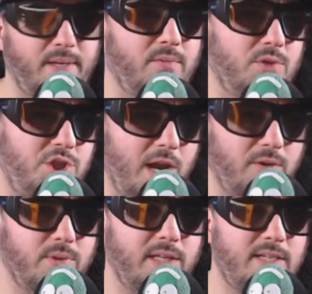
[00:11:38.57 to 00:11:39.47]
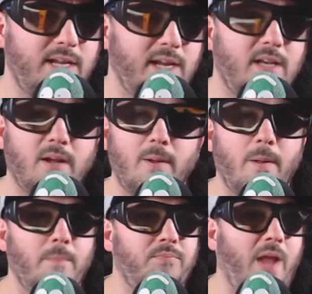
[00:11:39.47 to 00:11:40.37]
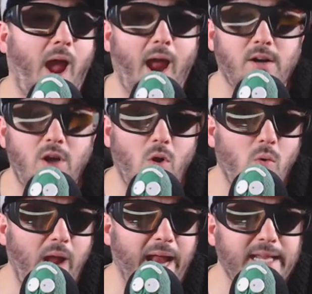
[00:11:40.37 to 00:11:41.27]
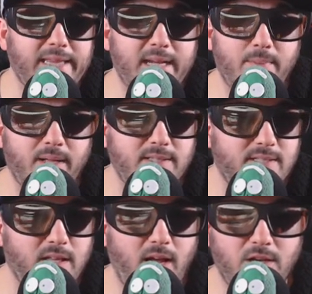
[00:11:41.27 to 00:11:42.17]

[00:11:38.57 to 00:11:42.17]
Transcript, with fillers: It genuinely did I don't know anything about this Elijah